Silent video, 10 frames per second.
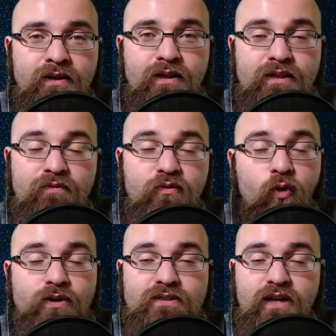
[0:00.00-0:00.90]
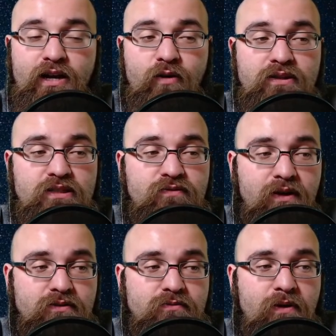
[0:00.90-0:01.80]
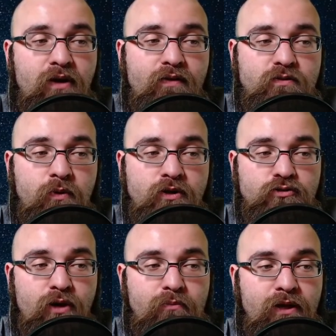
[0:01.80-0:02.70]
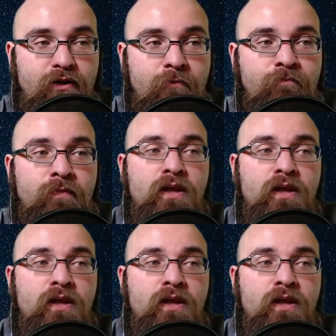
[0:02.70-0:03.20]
And they've, of course, got a great defense. Ben Roethlisberger is a great player.